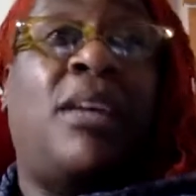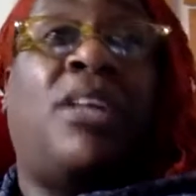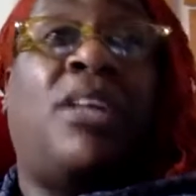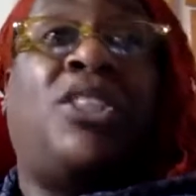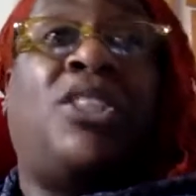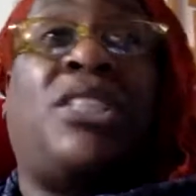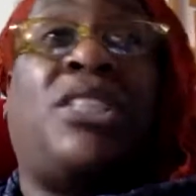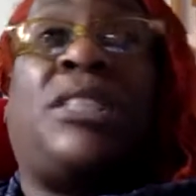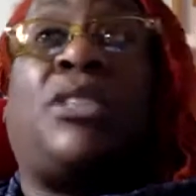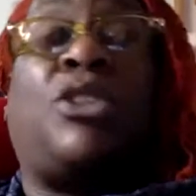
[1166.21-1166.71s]

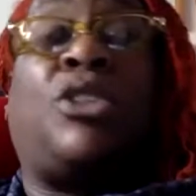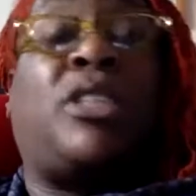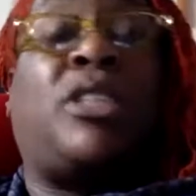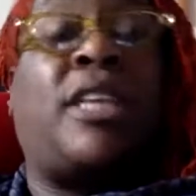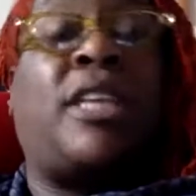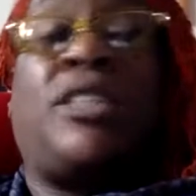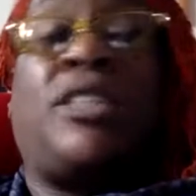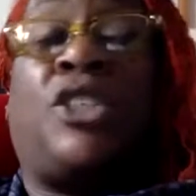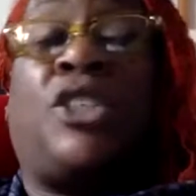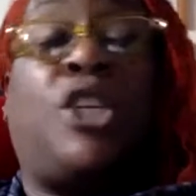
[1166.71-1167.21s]
She
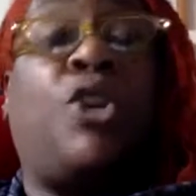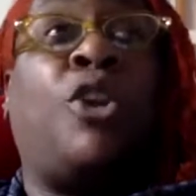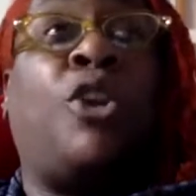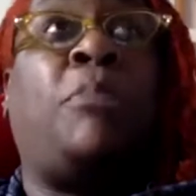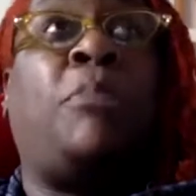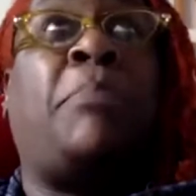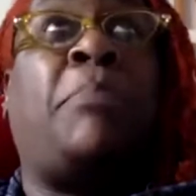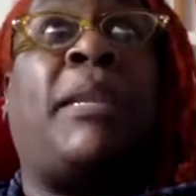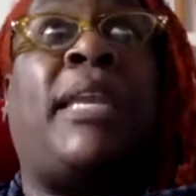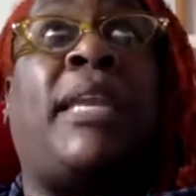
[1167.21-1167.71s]
said she
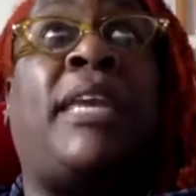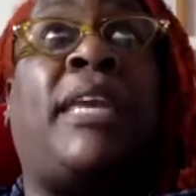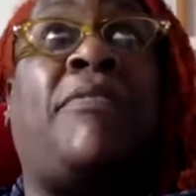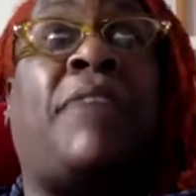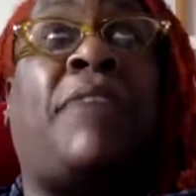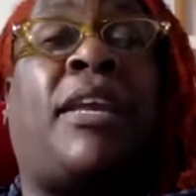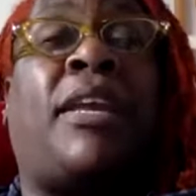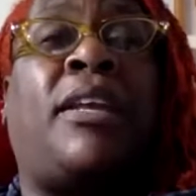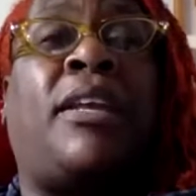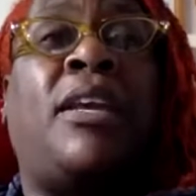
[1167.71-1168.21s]
couldn't believe
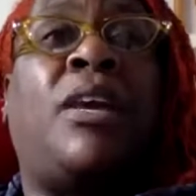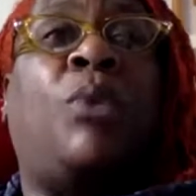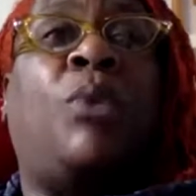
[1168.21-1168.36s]
it.